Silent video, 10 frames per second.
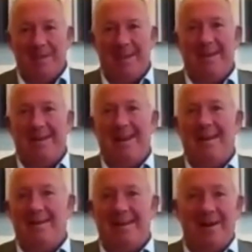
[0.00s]

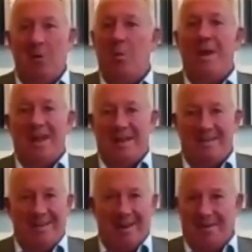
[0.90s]
in a
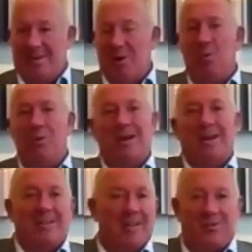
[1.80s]
week. You know,
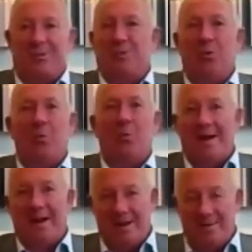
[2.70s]
organisations all went
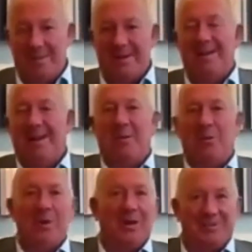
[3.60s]
home and
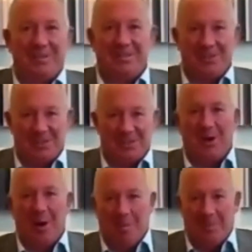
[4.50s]
the world didn't
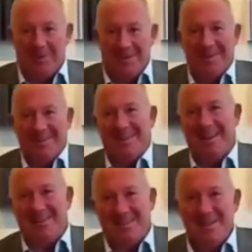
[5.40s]
stop. You
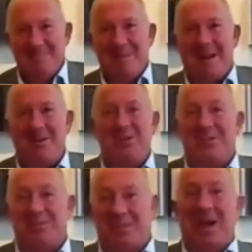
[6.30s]
know,
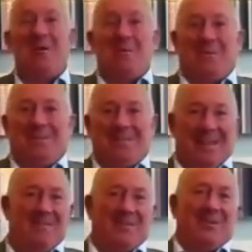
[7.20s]
managers have coped.
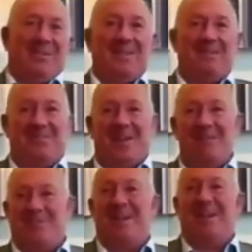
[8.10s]

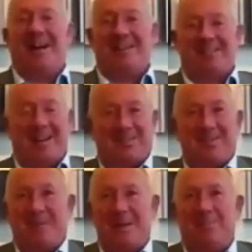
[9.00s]
They've realised
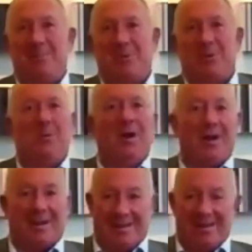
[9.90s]
actually people do work